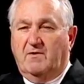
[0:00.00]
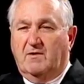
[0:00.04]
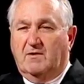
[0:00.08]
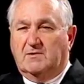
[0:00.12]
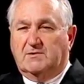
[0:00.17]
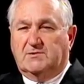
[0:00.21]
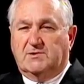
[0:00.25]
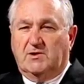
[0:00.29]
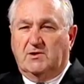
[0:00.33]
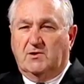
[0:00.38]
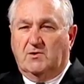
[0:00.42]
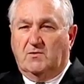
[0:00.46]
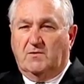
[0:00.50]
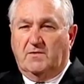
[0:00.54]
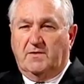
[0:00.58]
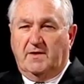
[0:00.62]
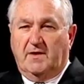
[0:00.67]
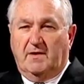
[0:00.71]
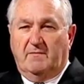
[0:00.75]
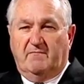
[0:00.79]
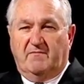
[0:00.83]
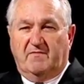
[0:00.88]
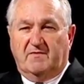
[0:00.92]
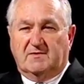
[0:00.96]
years ago, the
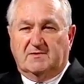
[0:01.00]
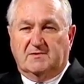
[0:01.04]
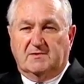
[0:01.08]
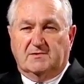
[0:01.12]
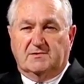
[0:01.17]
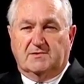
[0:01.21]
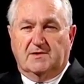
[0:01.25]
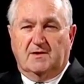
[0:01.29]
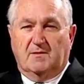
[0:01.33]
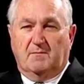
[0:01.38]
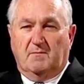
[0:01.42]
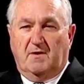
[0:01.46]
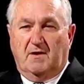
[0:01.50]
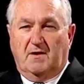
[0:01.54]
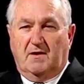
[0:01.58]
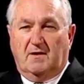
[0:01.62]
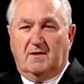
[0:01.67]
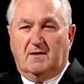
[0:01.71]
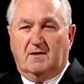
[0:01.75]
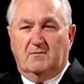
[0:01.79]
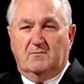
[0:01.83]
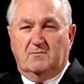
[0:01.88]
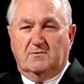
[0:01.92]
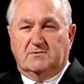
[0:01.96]
emphasis in
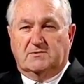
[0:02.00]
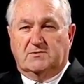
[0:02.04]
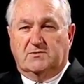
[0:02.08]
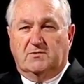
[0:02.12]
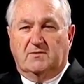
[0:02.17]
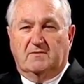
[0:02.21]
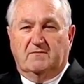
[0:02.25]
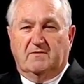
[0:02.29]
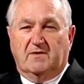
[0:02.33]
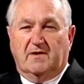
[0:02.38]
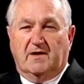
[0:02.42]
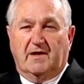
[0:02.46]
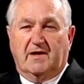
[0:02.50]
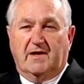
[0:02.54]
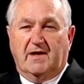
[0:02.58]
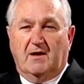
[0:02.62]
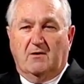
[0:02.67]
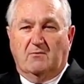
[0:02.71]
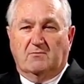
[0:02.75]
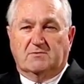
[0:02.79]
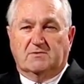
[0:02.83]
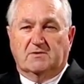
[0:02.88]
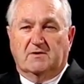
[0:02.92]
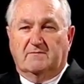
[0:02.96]
America was sort of on a
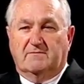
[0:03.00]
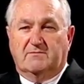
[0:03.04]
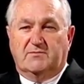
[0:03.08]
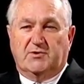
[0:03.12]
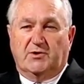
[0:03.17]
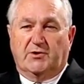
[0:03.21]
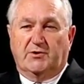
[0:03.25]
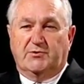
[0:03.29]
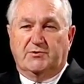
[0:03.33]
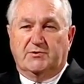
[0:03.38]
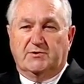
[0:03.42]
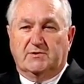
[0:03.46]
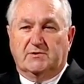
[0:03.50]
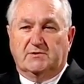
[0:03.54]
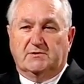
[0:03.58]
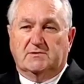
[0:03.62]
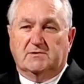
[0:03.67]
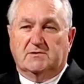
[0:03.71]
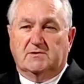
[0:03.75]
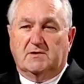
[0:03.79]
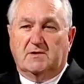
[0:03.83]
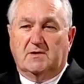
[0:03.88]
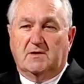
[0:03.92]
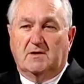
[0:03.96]
council of churches
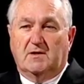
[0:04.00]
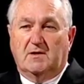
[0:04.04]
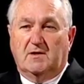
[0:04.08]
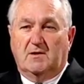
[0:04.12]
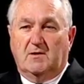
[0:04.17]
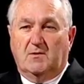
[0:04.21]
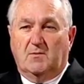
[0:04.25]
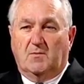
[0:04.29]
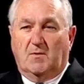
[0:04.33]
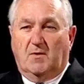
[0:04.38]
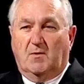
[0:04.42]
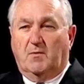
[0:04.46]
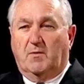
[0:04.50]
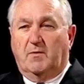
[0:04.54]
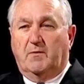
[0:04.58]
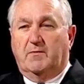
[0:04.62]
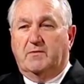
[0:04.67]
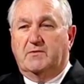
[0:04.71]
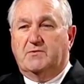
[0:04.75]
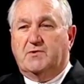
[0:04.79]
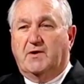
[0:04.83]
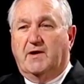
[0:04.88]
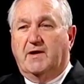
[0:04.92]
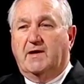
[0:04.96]
where we
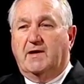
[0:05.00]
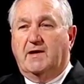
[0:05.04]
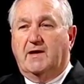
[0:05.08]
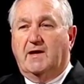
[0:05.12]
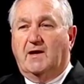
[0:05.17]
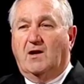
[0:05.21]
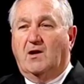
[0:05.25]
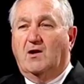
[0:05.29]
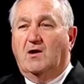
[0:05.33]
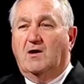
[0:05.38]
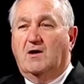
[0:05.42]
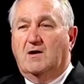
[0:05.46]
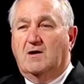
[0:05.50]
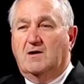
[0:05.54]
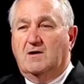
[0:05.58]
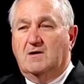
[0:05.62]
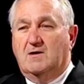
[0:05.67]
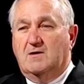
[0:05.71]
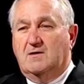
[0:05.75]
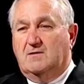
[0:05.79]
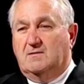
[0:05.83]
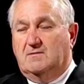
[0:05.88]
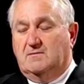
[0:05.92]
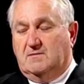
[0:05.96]
would try to get
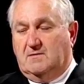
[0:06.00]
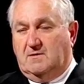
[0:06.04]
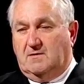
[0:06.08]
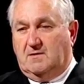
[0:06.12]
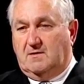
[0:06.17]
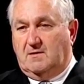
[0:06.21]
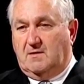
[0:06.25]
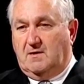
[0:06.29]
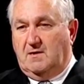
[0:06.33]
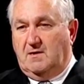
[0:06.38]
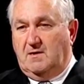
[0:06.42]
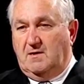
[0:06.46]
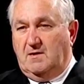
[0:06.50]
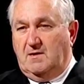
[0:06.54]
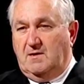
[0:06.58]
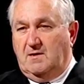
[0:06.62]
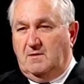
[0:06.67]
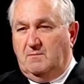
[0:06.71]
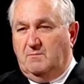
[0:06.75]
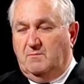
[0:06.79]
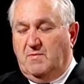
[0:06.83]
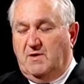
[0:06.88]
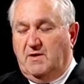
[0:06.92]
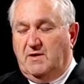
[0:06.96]
along.
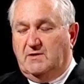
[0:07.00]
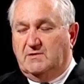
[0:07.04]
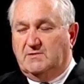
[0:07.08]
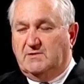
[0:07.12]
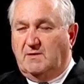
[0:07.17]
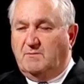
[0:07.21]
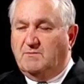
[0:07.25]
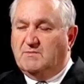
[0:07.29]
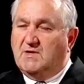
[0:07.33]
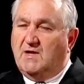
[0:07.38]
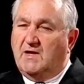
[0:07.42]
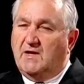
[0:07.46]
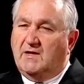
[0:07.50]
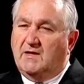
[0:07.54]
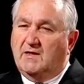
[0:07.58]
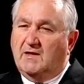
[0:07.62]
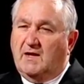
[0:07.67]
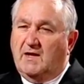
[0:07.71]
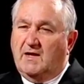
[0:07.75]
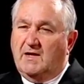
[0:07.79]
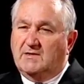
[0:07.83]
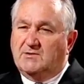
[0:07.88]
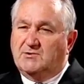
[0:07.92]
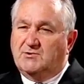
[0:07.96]
But it seems like in the
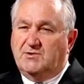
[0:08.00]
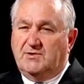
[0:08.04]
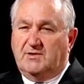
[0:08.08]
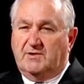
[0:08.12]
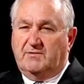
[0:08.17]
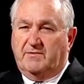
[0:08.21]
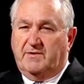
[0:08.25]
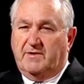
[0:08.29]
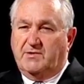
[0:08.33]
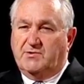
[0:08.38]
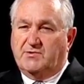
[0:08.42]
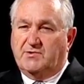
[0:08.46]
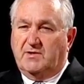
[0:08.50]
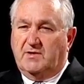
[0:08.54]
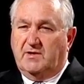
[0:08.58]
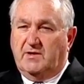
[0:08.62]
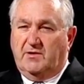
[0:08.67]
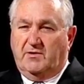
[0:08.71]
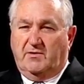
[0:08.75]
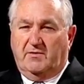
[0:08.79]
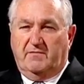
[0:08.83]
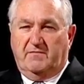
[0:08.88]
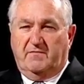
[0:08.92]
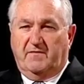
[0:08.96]
last generation,
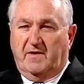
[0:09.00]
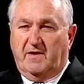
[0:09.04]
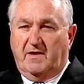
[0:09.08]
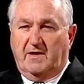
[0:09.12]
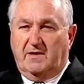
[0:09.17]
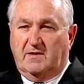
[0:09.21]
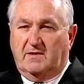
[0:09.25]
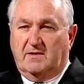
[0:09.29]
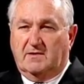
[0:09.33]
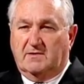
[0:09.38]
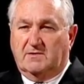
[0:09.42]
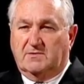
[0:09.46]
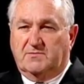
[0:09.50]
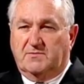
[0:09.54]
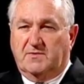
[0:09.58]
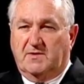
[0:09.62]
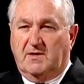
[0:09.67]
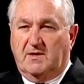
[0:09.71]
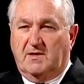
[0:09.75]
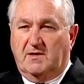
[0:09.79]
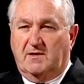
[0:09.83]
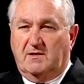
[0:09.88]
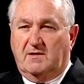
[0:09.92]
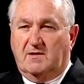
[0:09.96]
Interfaith has
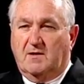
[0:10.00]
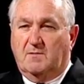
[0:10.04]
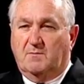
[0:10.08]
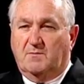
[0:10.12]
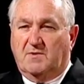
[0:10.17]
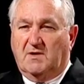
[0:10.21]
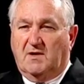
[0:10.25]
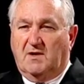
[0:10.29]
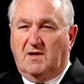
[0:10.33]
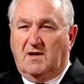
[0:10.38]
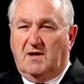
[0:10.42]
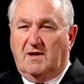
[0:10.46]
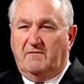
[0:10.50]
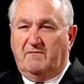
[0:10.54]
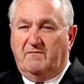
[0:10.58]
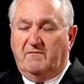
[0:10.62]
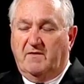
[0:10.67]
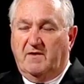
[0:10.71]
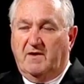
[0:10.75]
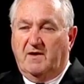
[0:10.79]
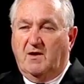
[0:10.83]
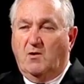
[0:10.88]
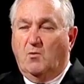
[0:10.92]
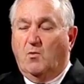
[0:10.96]
really come to life.
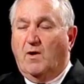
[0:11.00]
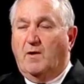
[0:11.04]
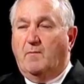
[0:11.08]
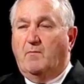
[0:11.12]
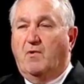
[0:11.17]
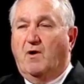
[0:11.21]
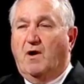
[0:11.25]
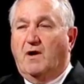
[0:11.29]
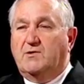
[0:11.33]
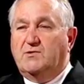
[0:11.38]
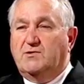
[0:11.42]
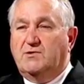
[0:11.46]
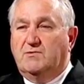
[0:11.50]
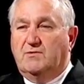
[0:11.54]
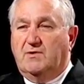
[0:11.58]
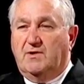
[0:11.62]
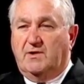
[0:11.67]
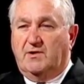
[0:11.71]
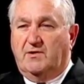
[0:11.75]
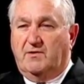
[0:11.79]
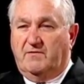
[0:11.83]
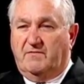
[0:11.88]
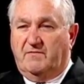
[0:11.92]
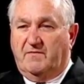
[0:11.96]
What brought you to
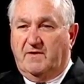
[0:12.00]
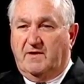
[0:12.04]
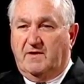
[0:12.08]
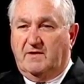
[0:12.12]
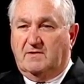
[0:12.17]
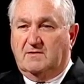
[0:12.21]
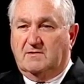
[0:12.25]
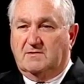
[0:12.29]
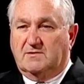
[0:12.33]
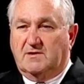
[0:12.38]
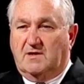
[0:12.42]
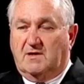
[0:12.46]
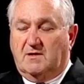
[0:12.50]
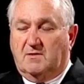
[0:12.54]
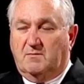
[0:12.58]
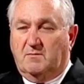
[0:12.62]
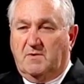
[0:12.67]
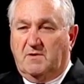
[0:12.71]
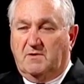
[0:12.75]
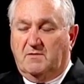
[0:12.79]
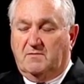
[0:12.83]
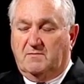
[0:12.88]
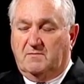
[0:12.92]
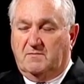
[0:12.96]
Interfaith in
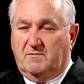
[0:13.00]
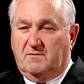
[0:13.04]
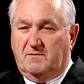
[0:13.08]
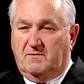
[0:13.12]
Sacramento?